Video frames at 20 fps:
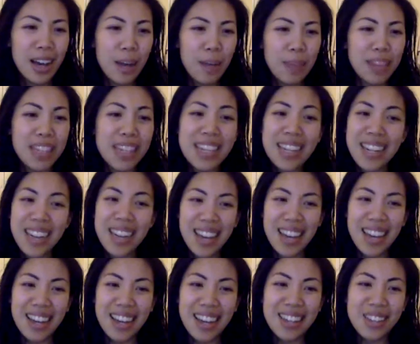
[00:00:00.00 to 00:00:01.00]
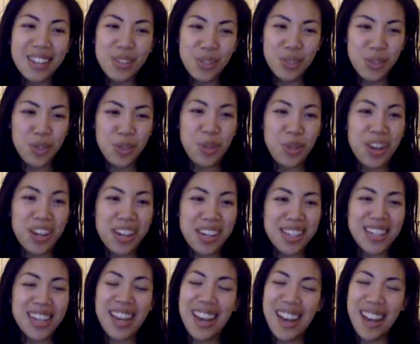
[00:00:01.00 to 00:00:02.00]
Lena just
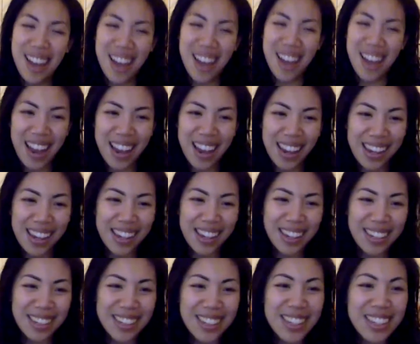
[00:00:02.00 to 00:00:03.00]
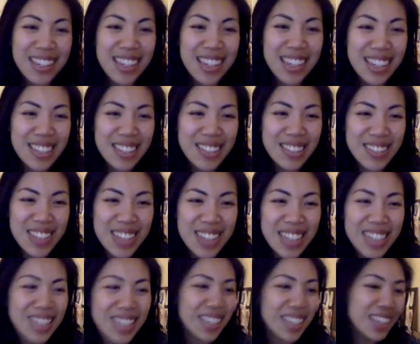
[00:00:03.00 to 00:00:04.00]
joined. Hi, good evening,
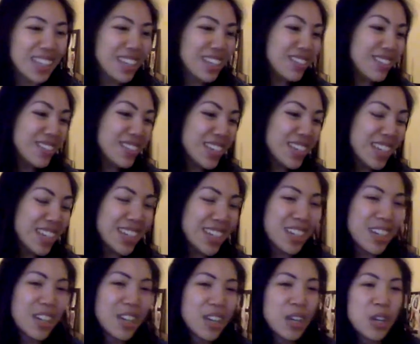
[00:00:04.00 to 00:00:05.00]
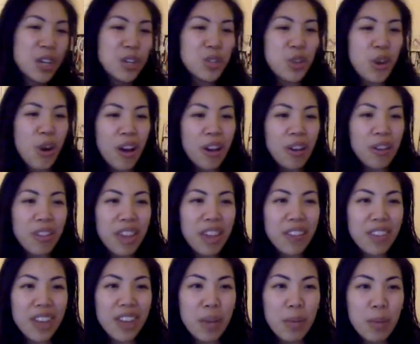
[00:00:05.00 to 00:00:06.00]
good evening. So I only have
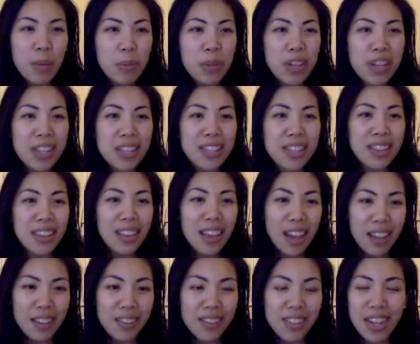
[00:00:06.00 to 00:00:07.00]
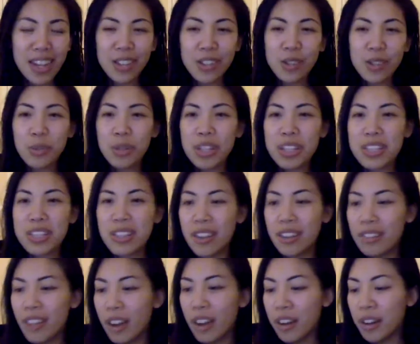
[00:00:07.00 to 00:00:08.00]
a couple minutes left. I do want to stay
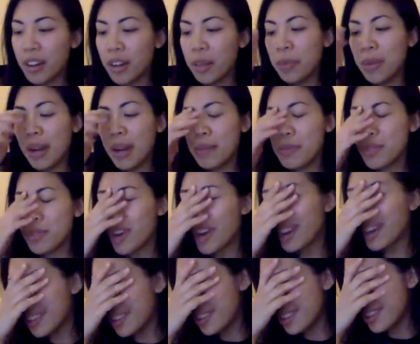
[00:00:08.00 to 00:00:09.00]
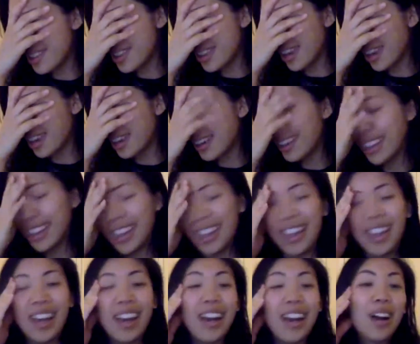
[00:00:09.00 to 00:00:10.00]
on longer, but I'm trying this thing
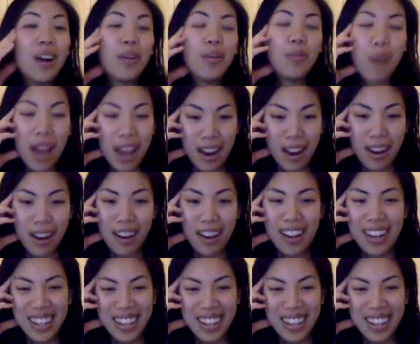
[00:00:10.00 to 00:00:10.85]
where